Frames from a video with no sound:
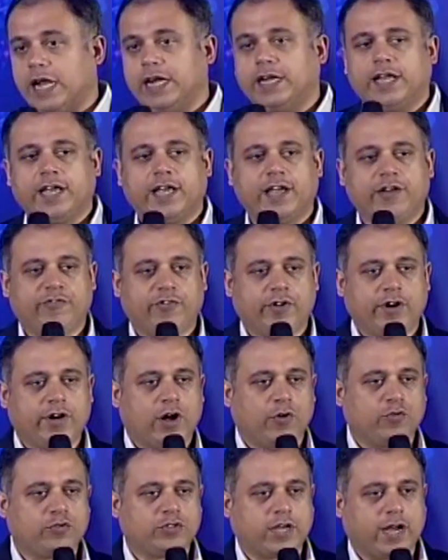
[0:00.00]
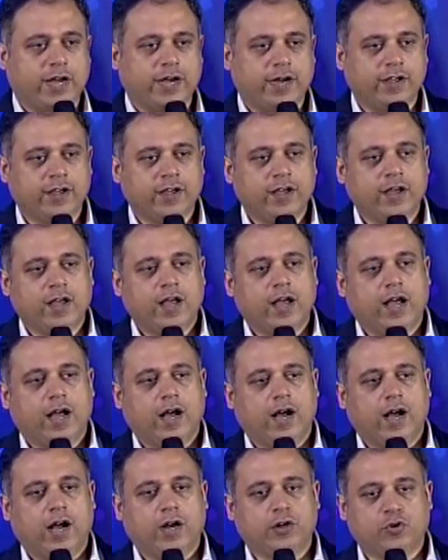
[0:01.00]
gigantic effort outside
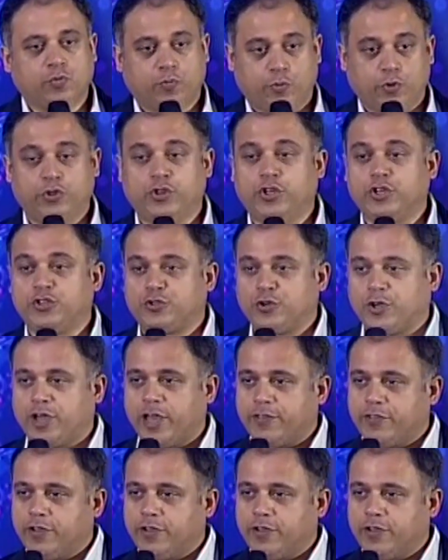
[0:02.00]
to put this